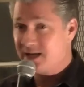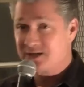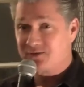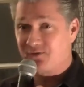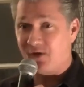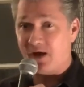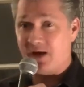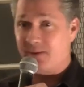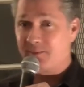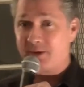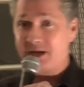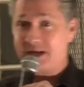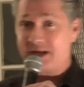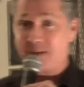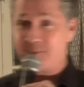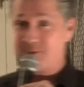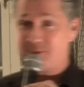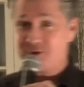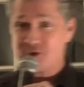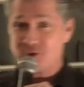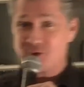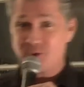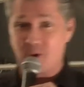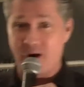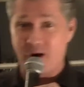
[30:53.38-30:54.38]
It's fine. I'm getting up in
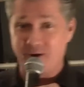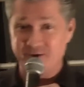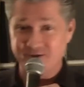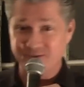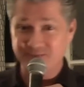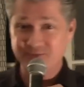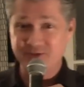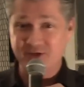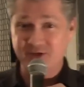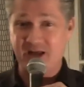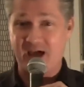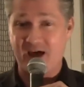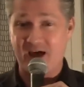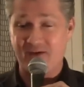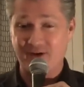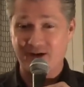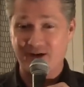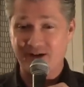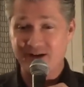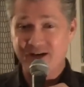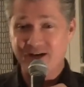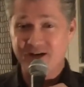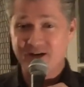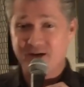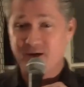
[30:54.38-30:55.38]
2 hours. I'm just gonna have a
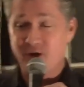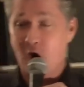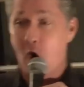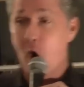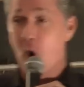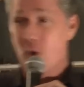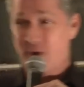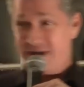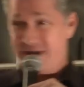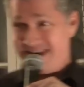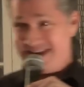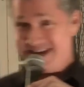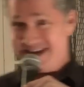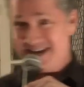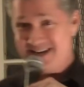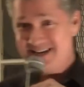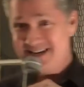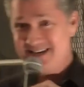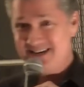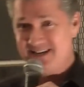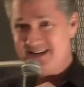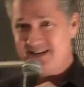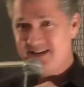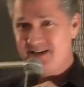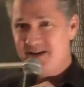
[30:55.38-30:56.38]
hoagie.
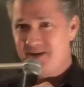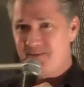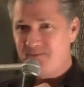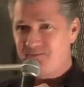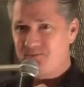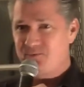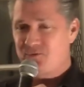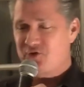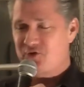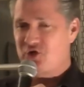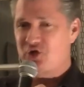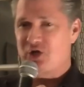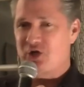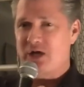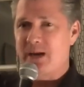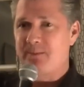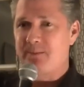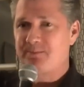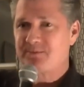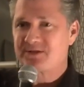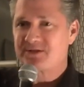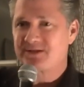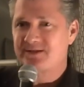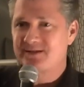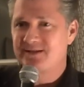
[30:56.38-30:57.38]

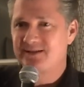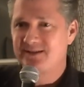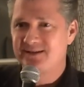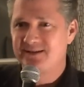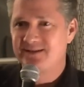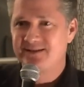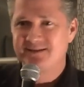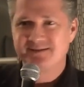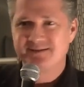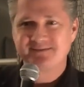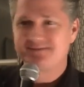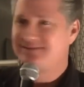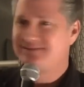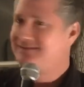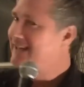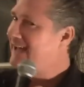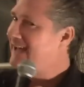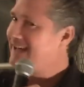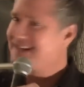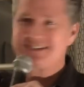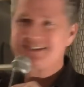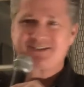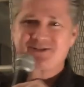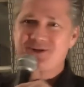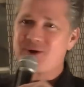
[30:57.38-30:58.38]
Chips.
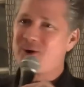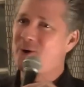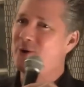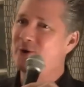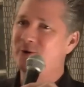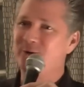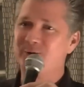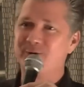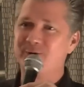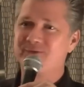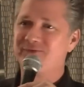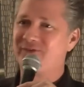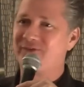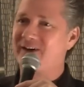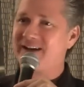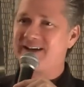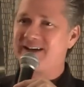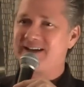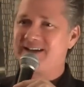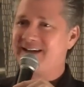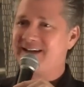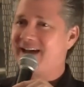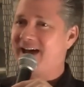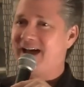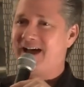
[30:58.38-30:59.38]
That's total
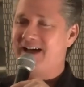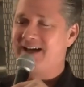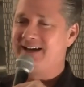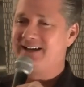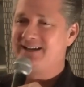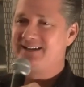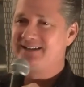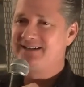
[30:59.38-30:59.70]
fucking yeah.